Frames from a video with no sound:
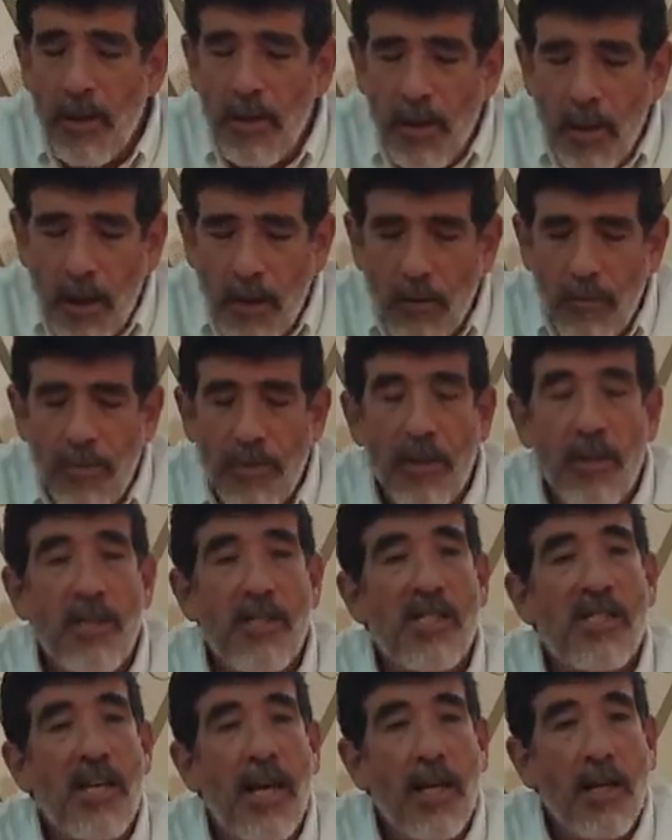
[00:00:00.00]
No, the
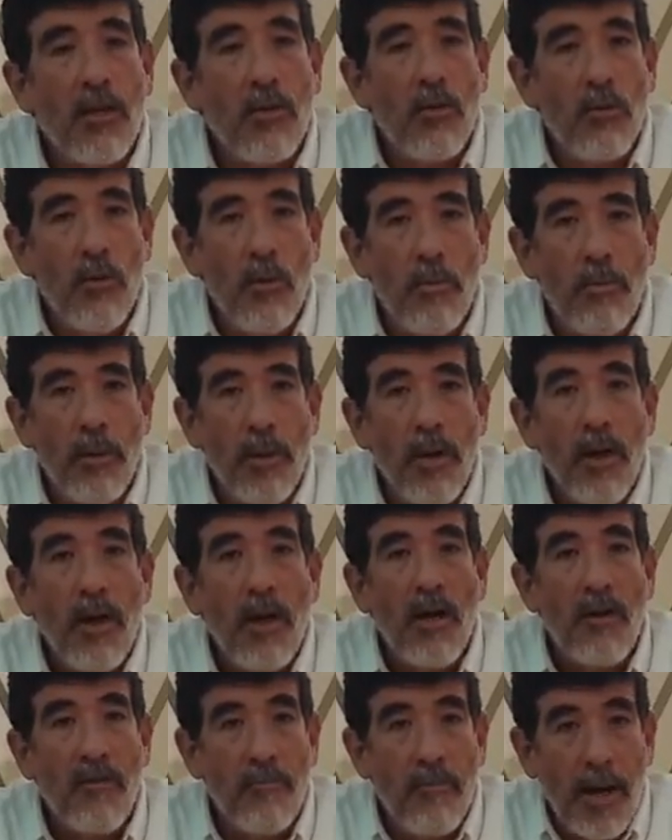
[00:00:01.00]
second group
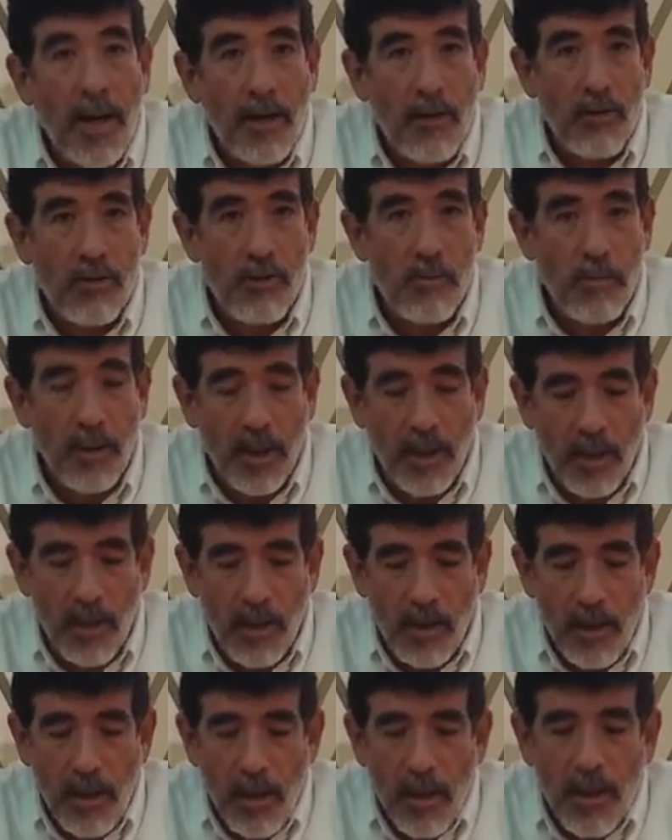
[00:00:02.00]
of makos
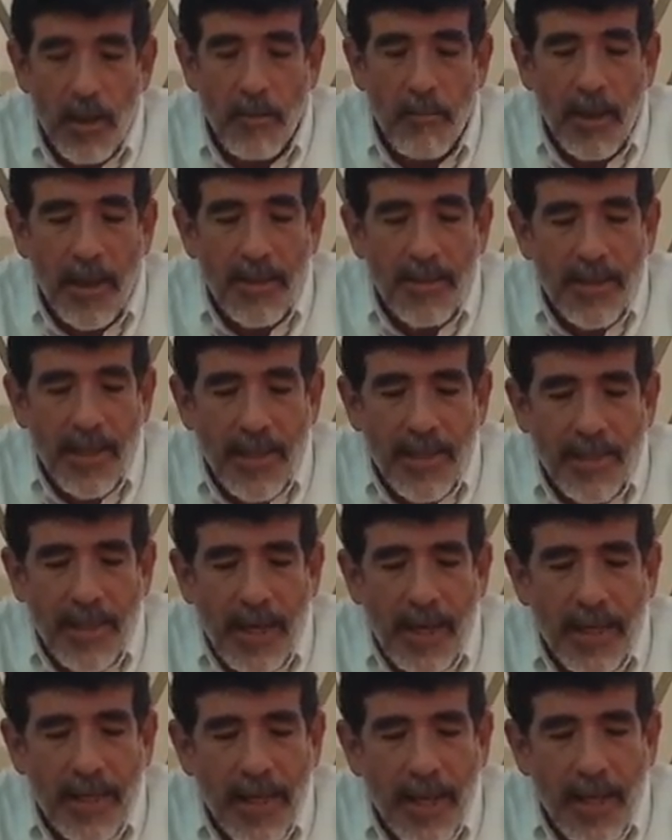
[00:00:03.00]
begin L'man
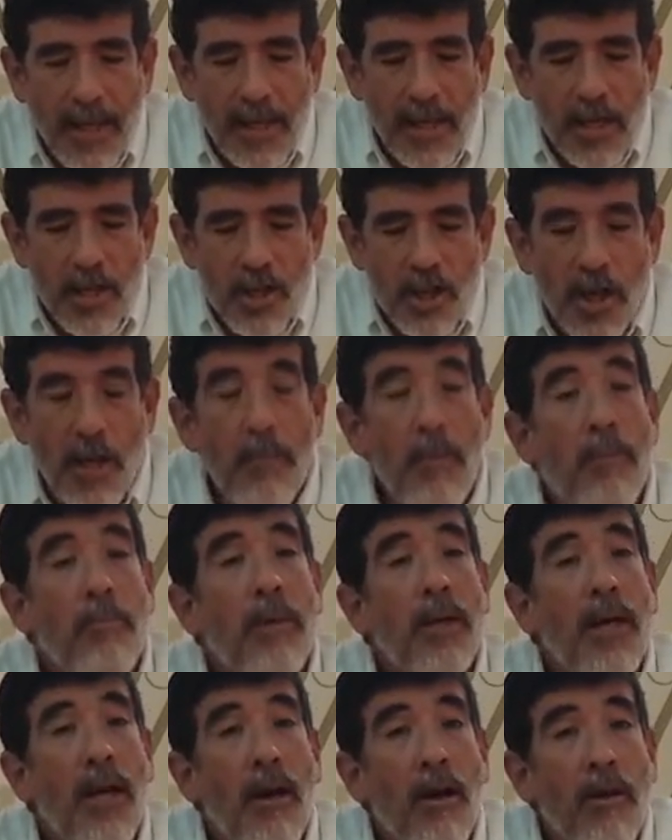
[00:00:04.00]
Tida Ki Ani Hashem
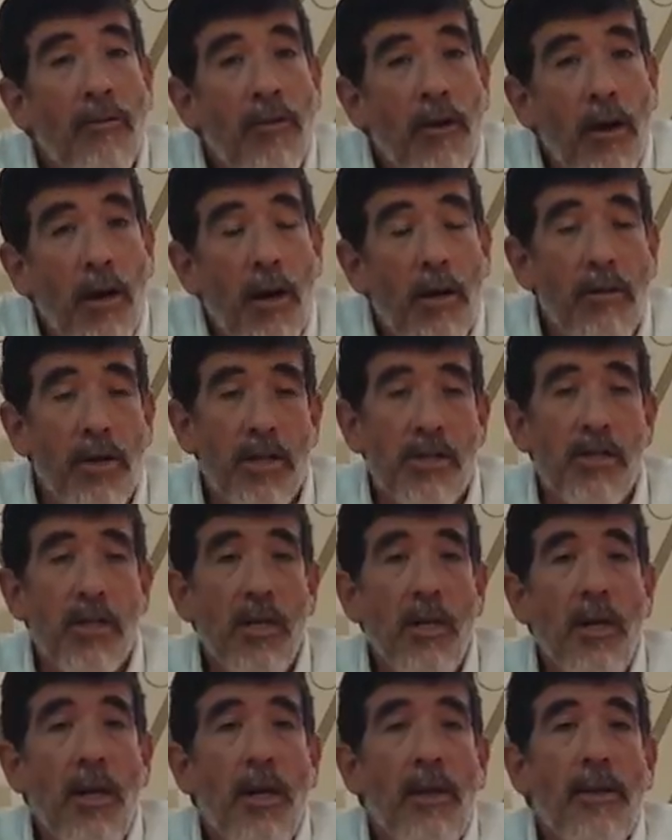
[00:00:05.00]
B'kerev
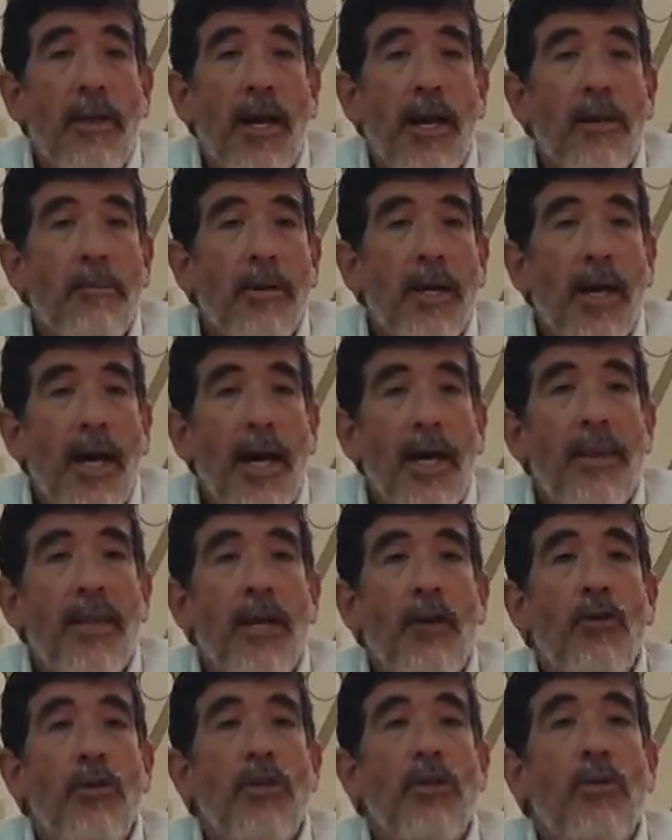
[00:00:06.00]
Haaretz. That I am God,
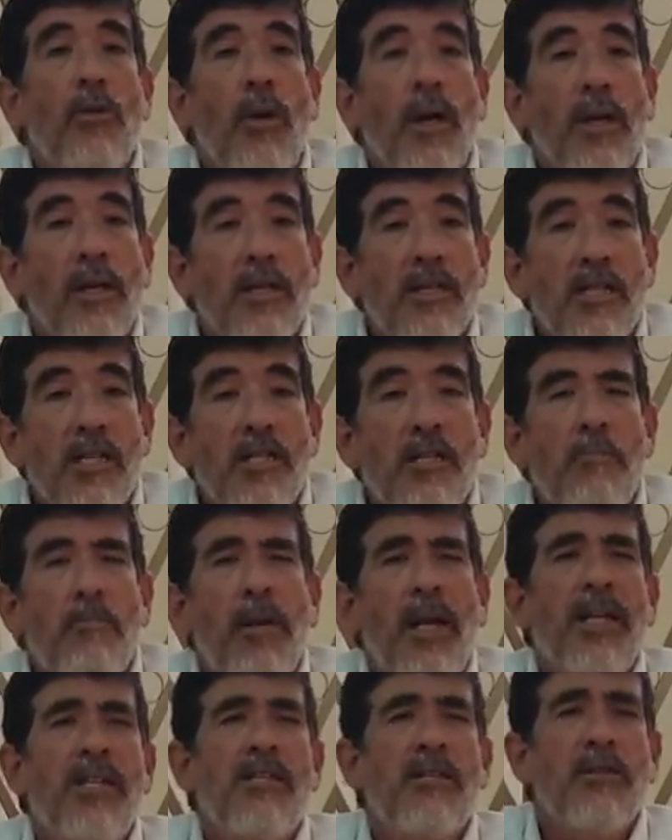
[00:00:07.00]
not only do I exist,
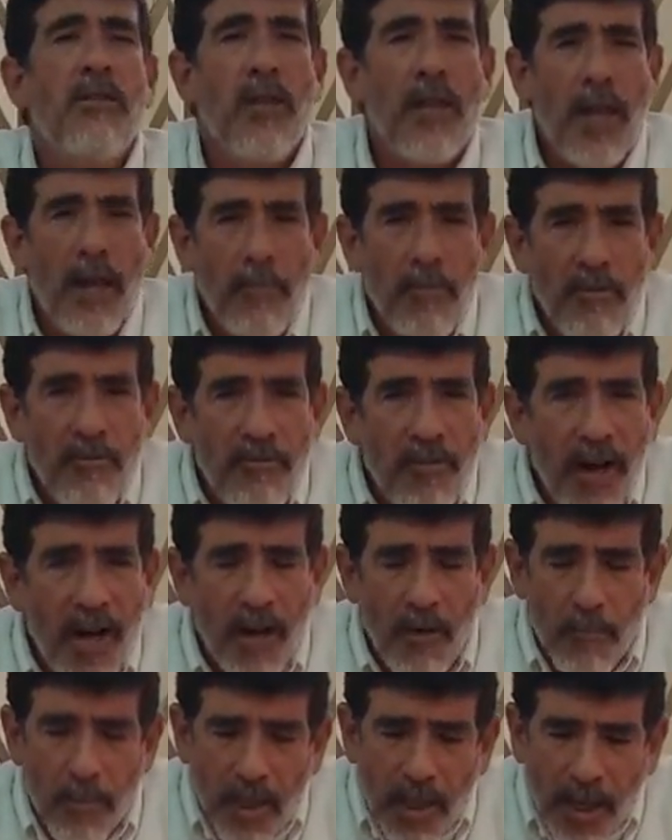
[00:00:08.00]
but I still am
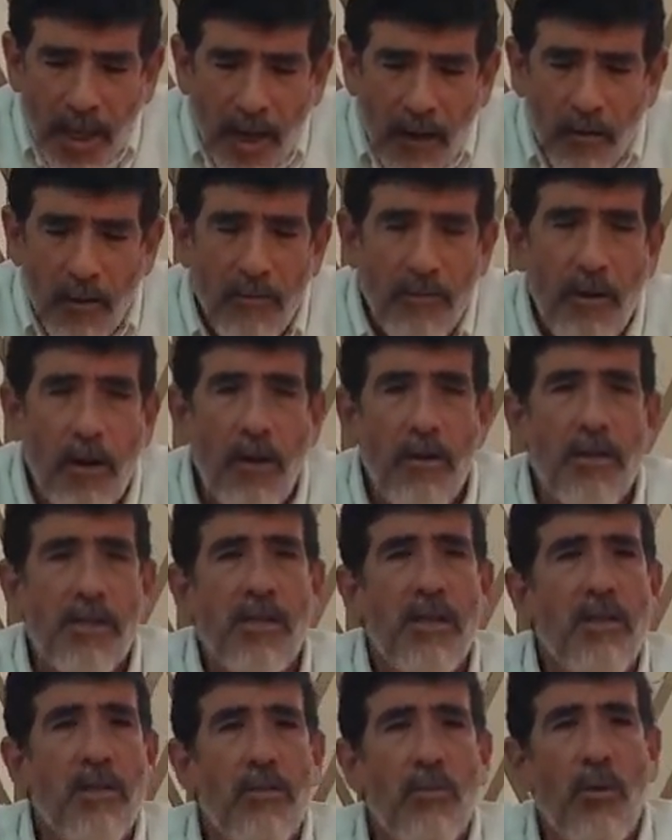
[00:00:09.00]
involved B'kerev
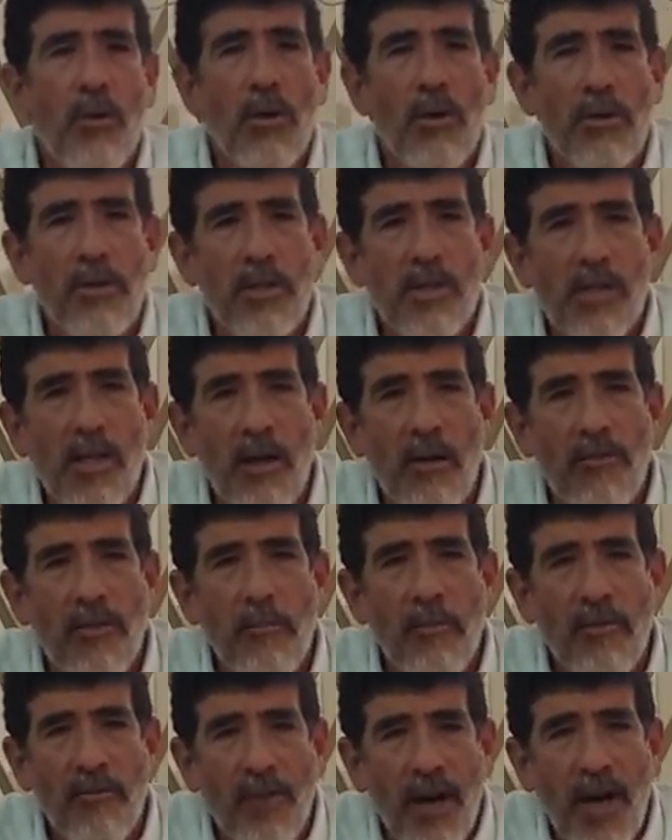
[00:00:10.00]
Haaretz, in the world itself.
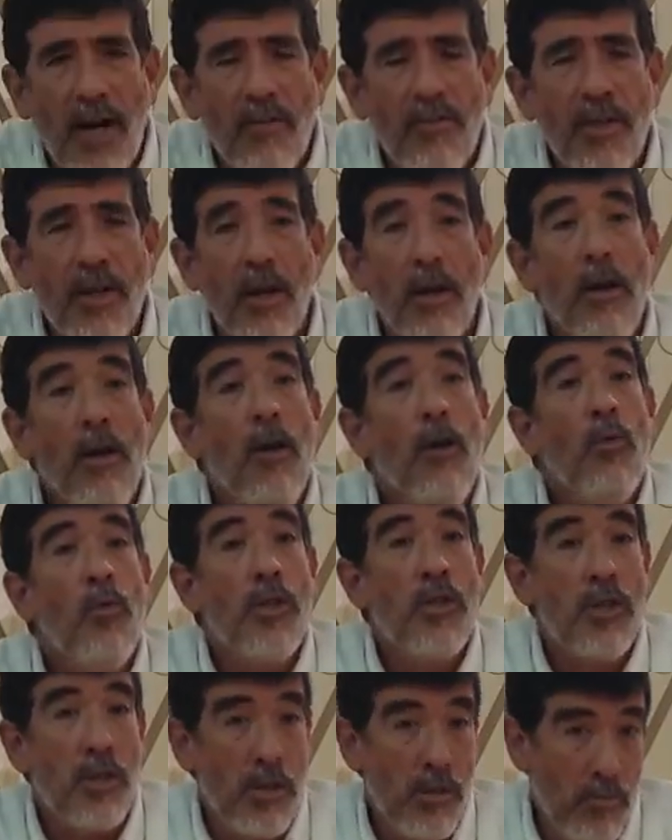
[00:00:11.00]
I'm involved here,
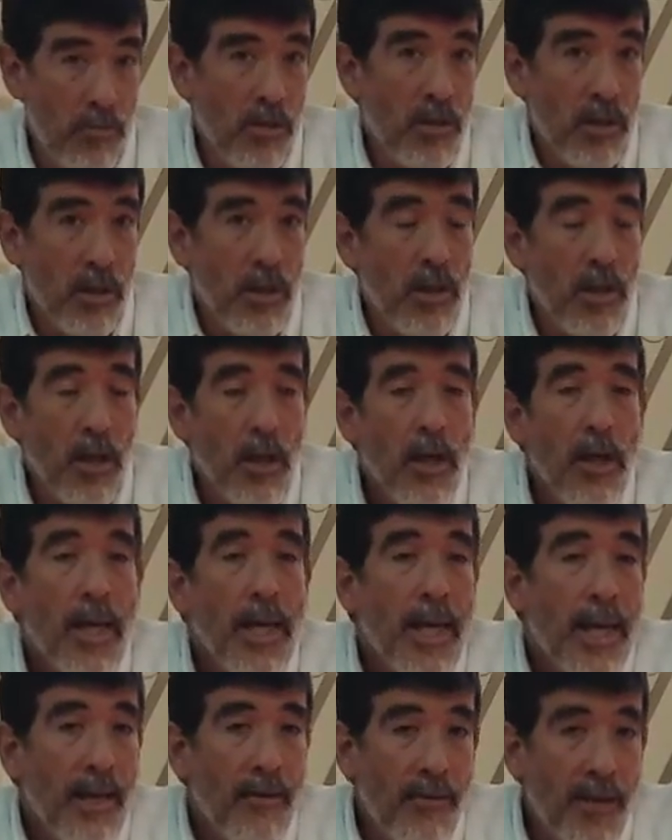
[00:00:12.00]
which really,
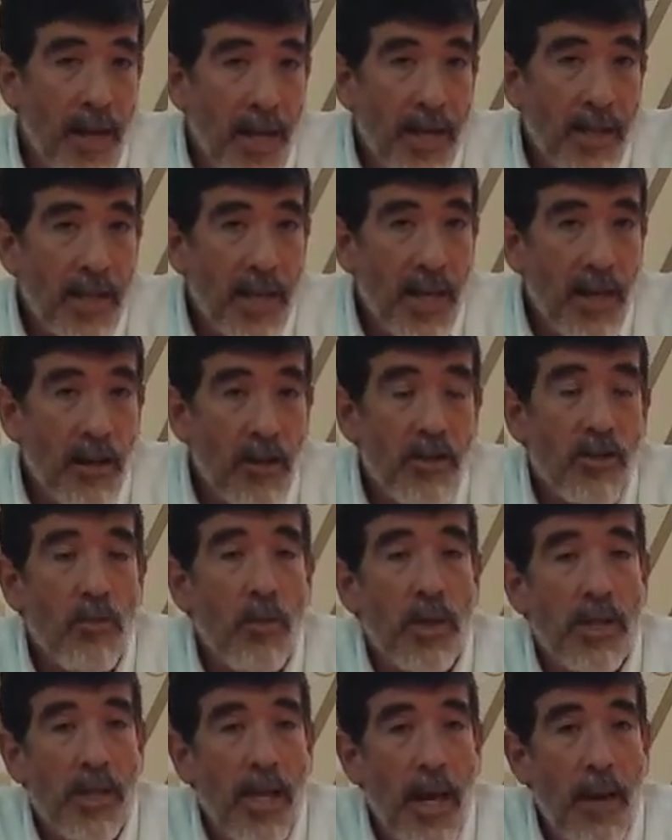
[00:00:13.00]
if God cares
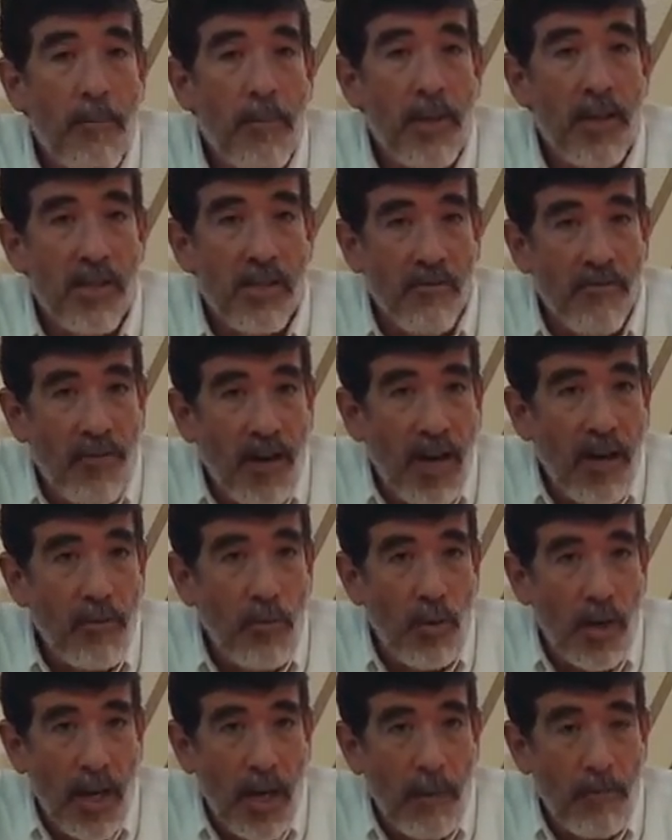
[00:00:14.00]
what's happened, He's involved
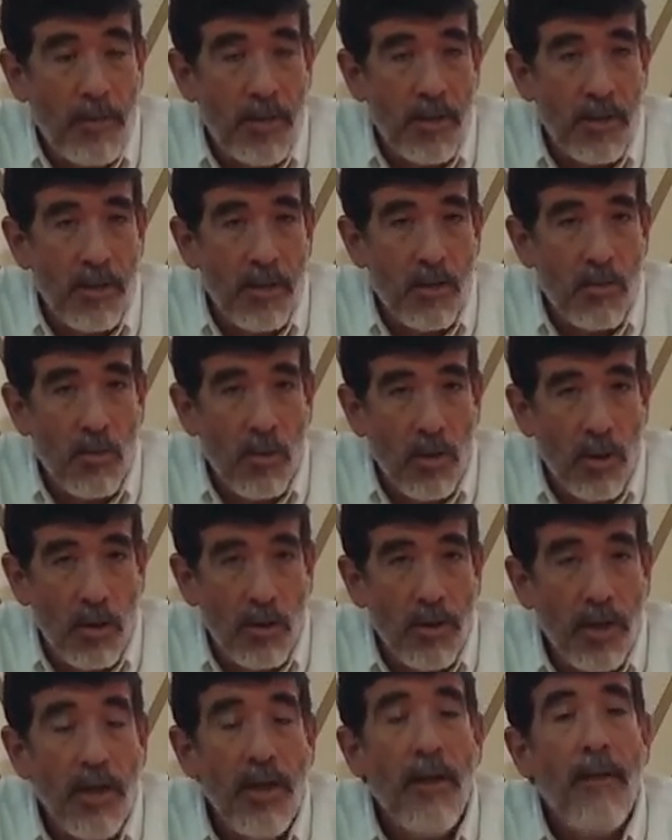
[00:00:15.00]
in what happens in this
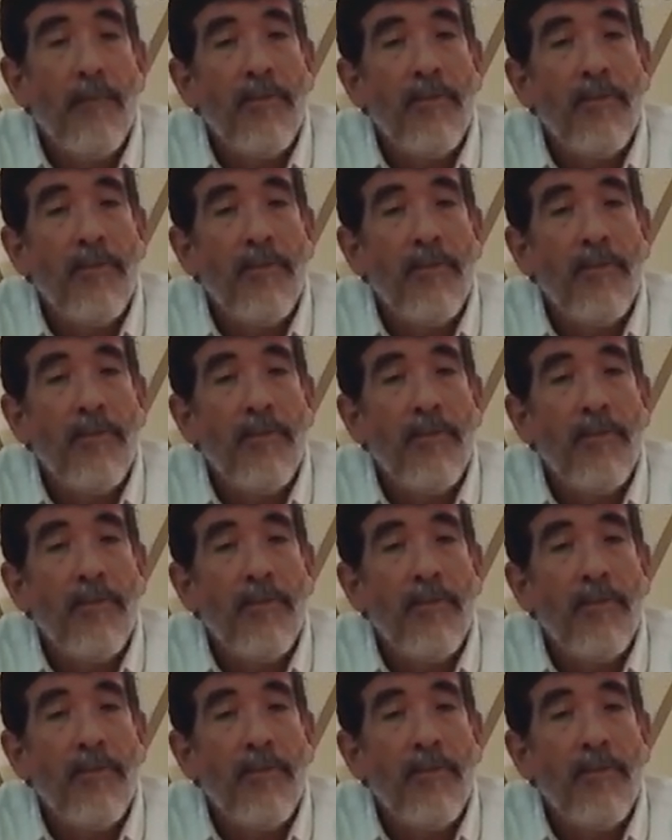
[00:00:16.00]
world.